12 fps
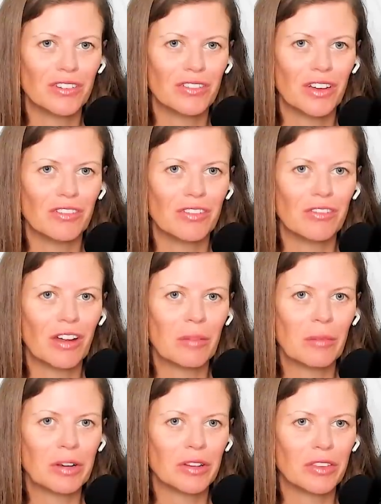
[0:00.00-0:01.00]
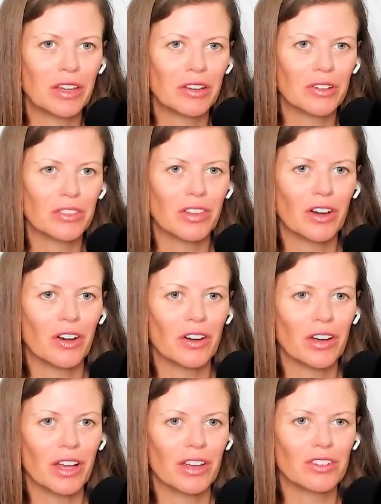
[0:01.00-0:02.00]
of, of environmental thinkers that
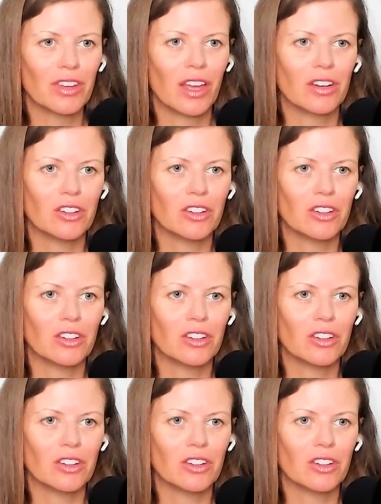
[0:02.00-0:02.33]
aren't as uh,